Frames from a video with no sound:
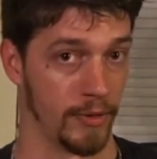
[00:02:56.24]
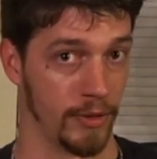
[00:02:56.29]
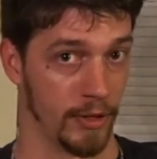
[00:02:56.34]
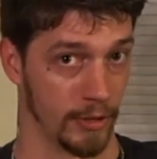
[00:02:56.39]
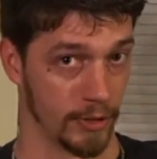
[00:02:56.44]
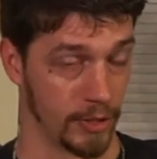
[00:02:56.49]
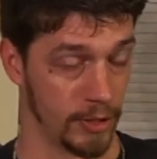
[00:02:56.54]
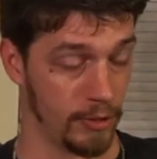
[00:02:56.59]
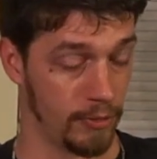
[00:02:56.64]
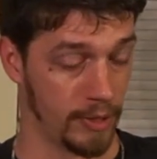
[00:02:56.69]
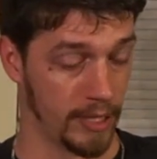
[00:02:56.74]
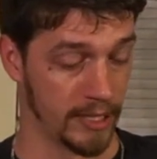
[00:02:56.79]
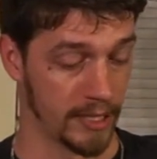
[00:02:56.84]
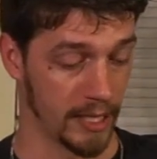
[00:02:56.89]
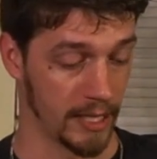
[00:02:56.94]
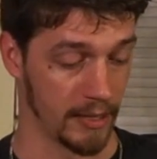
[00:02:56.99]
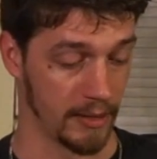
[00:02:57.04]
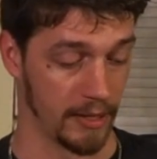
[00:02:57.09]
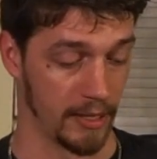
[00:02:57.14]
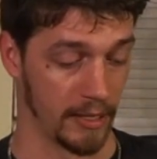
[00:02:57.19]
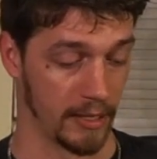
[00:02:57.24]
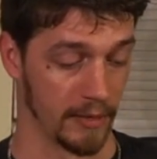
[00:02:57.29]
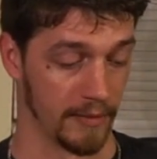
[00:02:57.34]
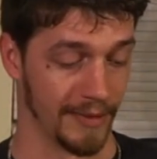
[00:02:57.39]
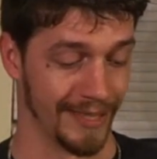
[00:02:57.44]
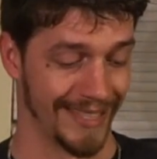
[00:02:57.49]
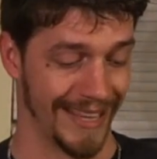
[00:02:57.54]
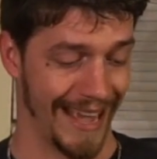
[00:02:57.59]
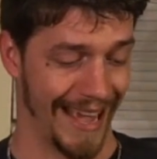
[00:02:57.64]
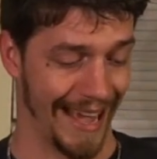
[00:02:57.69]
There are 2 ways I can think of
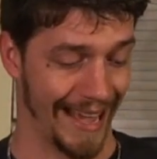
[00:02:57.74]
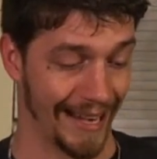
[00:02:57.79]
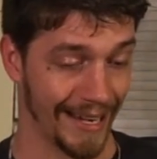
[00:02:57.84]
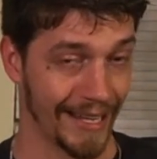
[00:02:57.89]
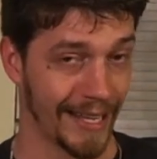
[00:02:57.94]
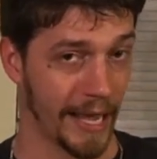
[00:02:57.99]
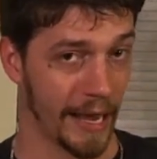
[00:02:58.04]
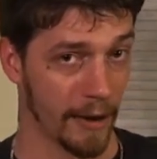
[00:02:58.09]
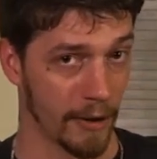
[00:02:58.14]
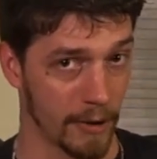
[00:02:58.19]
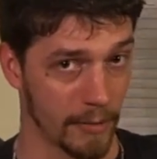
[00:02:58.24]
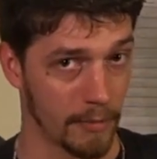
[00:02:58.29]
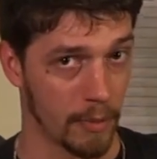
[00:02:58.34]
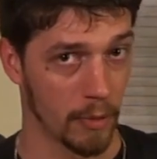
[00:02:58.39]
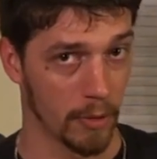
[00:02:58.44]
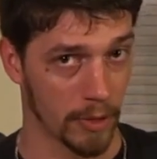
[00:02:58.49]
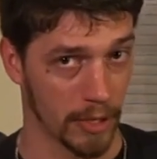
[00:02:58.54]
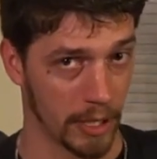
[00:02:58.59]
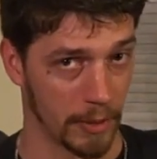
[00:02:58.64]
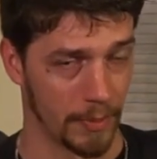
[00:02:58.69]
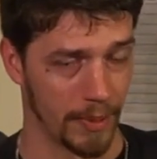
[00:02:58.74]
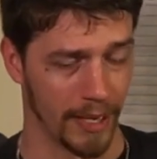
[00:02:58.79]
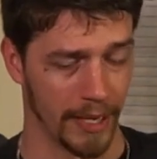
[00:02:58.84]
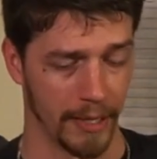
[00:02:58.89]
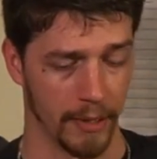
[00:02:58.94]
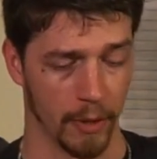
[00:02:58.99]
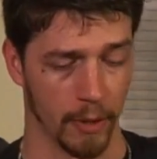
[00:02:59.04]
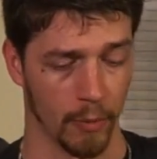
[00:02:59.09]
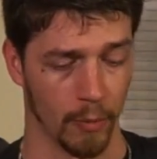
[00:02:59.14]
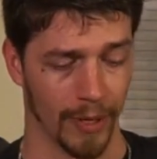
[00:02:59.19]
this. Atticaran
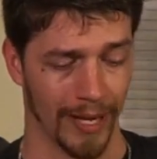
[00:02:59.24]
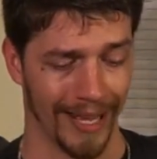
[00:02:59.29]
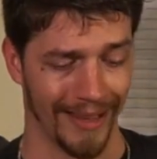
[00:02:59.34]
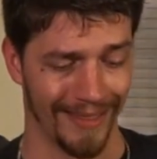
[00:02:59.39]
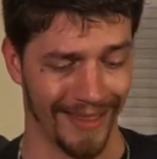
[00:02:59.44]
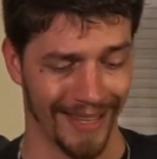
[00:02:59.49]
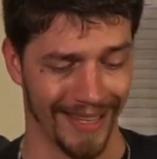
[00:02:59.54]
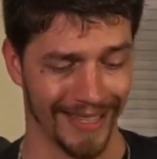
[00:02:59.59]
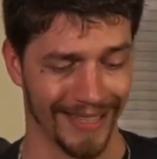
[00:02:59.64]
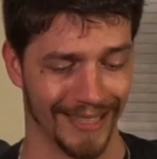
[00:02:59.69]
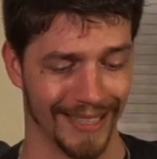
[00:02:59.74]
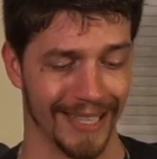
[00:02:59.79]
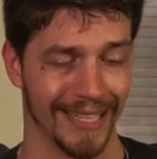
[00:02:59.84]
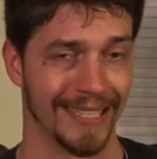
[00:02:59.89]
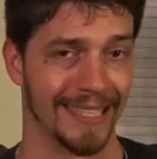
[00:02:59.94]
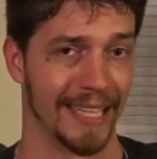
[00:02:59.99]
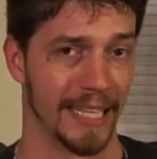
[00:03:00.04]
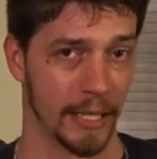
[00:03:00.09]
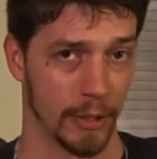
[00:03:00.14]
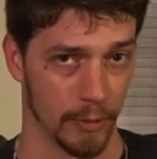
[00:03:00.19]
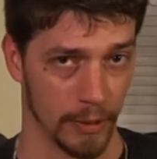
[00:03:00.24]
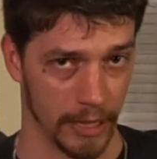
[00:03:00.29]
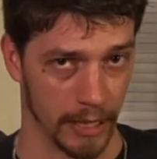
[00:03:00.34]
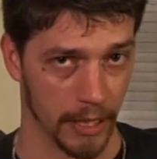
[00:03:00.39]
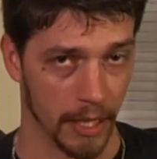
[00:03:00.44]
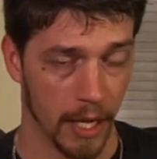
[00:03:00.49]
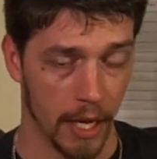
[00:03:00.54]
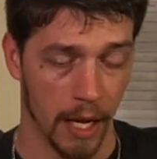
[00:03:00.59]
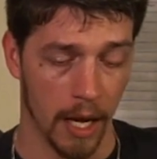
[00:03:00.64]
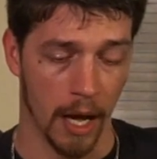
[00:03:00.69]
Porcupine, or what I think is a
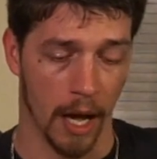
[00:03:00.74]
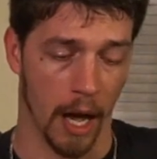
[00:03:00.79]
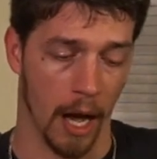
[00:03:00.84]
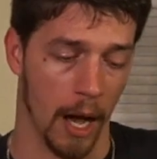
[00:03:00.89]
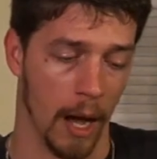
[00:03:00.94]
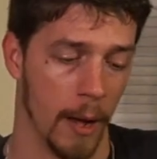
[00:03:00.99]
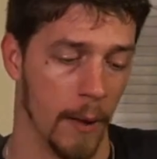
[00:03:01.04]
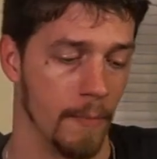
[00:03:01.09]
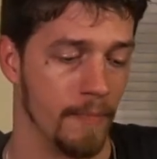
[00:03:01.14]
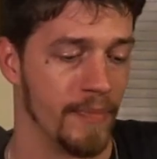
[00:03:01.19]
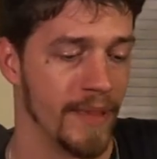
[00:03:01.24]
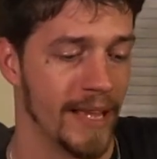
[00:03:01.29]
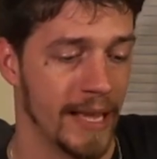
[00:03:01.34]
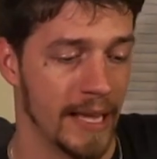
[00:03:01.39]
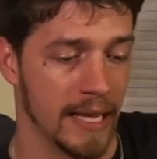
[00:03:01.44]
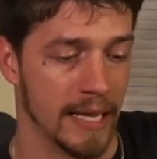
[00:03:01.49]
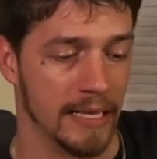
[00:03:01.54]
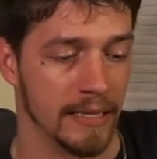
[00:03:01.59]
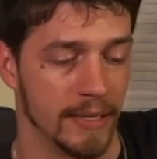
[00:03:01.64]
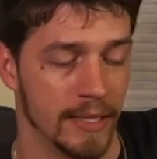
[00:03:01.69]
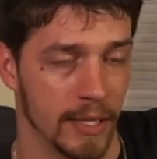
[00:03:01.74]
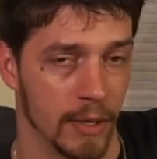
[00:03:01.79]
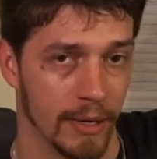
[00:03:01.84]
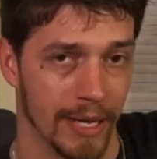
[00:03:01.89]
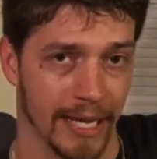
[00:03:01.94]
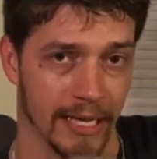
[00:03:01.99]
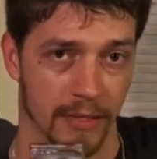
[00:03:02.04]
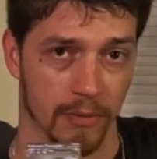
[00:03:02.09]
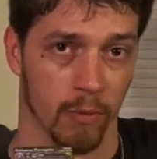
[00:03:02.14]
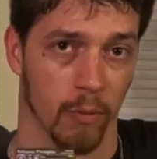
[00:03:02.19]
Tickerin. And so
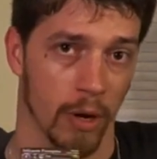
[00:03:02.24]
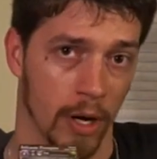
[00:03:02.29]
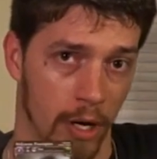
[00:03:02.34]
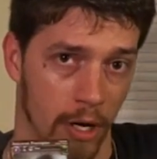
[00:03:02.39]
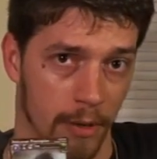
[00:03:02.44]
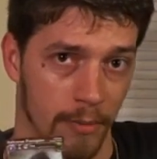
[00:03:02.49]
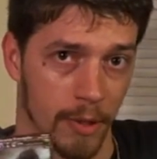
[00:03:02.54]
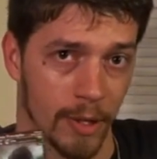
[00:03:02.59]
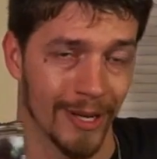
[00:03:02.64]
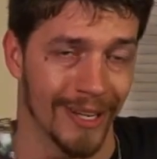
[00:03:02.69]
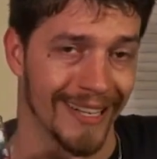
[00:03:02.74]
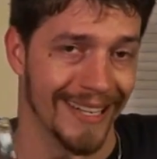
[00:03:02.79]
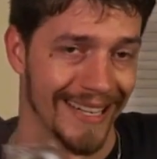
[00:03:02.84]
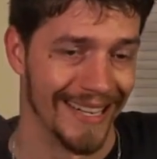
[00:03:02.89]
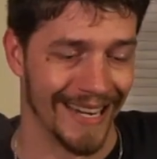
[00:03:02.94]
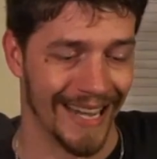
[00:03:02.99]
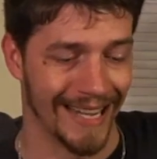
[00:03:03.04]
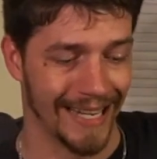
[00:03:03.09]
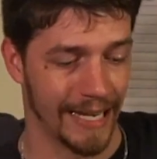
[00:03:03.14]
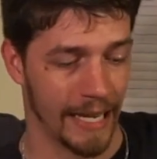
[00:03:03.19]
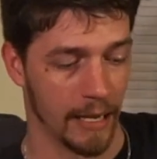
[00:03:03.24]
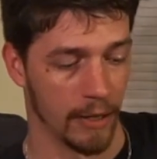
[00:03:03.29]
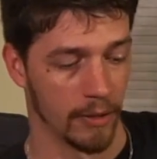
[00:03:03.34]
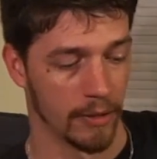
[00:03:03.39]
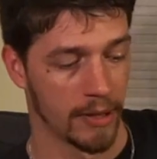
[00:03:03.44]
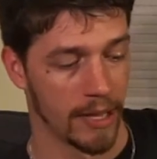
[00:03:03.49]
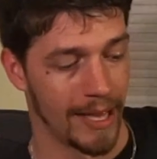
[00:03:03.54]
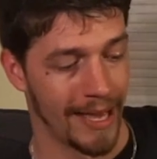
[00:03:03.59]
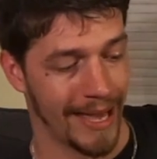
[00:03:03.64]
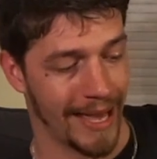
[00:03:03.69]
it has 1 armor, 9
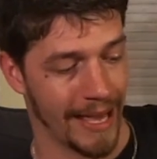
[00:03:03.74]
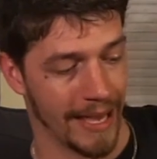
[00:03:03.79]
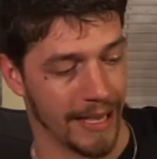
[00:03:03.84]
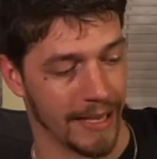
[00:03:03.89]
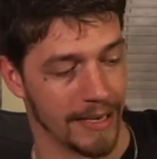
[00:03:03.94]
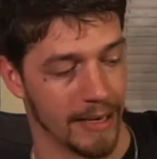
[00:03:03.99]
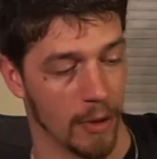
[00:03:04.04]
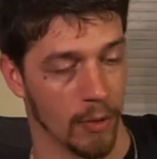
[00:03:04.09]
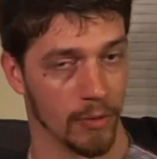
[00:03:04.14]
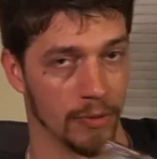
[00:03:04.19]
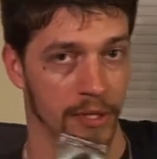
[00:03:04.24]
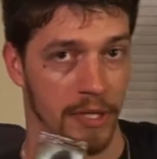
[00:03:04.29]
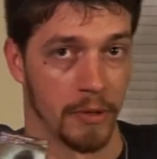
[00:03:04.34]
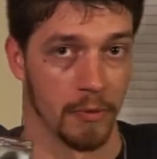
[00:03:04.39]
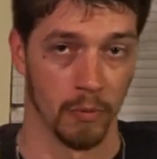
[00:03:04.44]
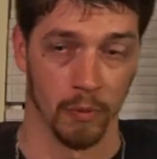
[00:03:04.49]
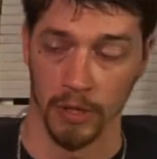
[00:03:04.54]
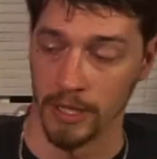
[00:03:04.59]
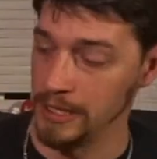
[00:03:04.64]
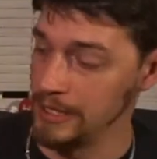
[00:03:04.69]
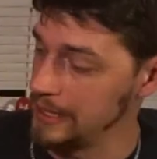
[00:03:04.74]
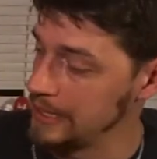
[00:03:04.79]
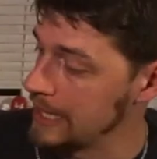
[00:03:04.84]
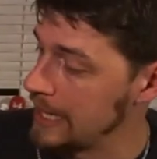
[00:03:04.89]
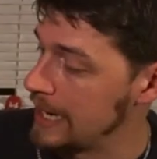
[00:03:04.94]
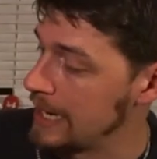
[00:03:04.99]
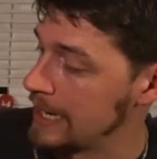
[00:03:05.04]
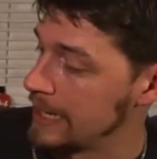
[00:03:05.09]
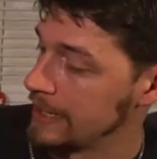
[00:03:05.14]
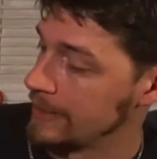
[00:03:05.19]
health, and only 1
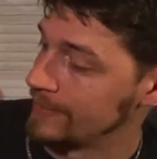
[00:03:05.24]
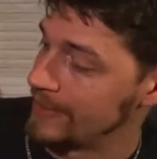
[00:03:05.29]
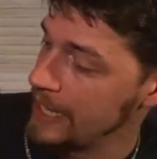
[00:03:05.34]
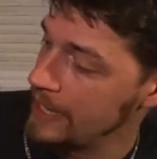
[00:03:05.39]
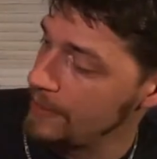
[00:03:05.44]
die of